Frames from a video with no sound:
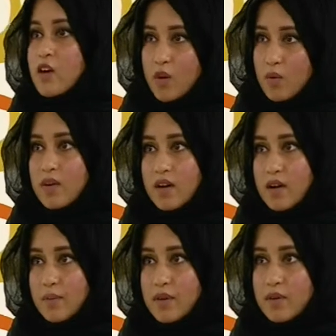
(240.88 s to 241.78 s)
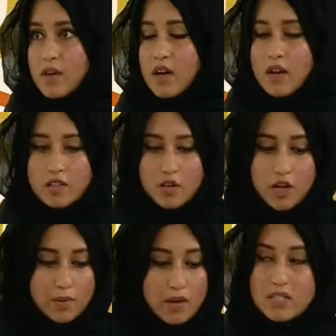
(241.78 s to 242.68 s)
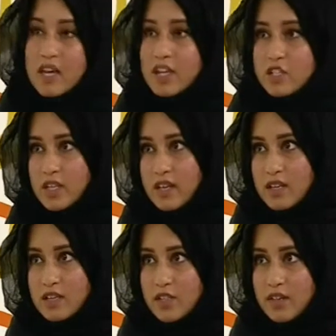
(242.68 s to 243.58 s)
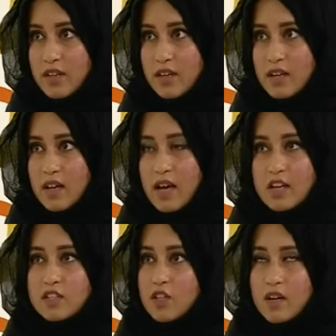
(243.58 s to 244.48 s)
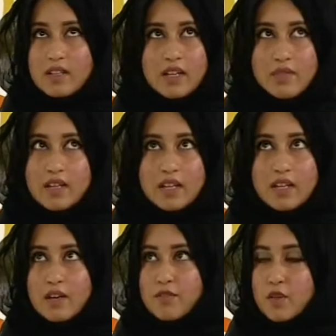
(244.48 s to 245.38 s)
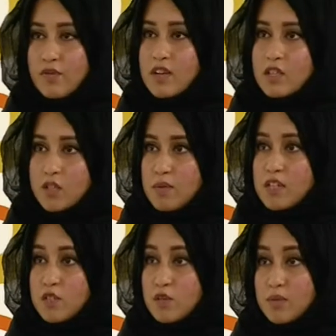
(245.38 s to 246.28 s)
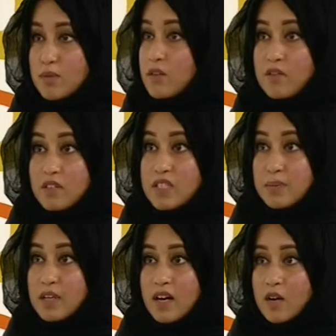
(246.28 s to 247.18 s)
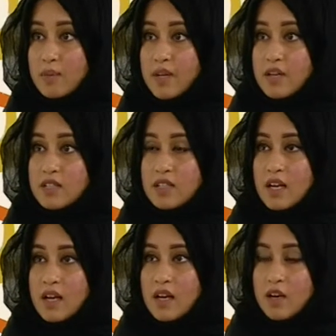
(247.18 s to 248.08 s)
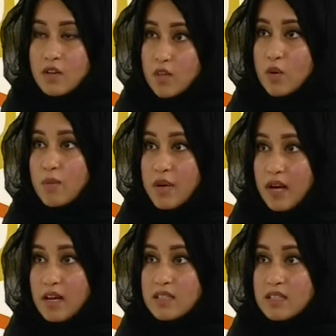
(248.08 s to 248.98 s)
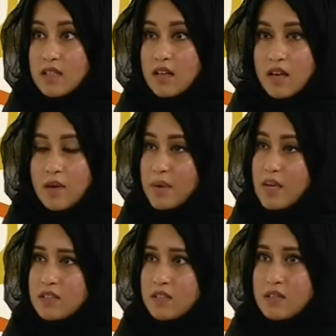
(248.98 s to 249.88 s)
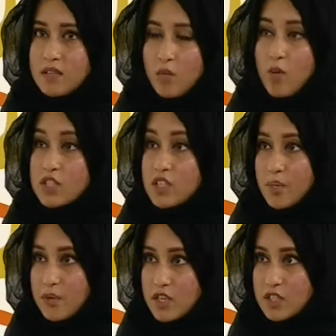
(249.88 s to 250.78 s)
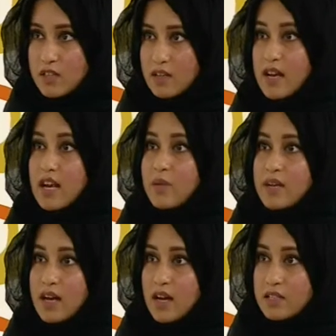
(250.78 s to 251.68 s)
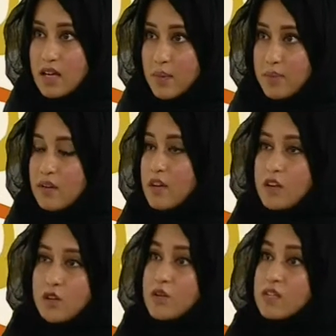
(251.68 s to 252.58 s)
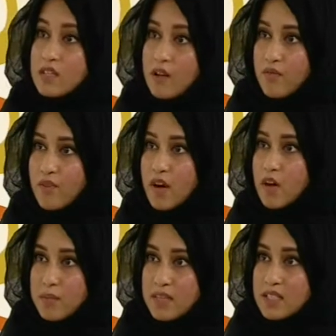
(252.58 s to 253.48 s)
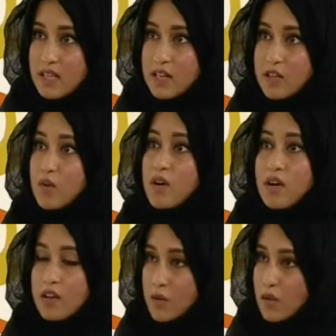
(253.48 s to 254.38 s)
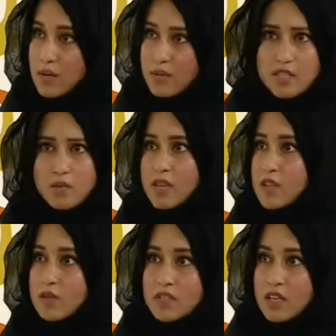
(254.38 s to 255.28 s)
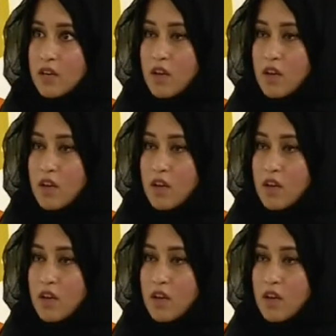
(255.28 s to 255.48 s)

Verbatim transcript: who will help you. Talk about it, educate each other. Yeah. And, and definitely, if you feel like someone is doing something wrong, speak out because yeah. you will be asked um, because watching oppression, allowing it ha to happen, mm. you yourself are complicit in it. You are, yeah. you are an oppressor. Whether you say,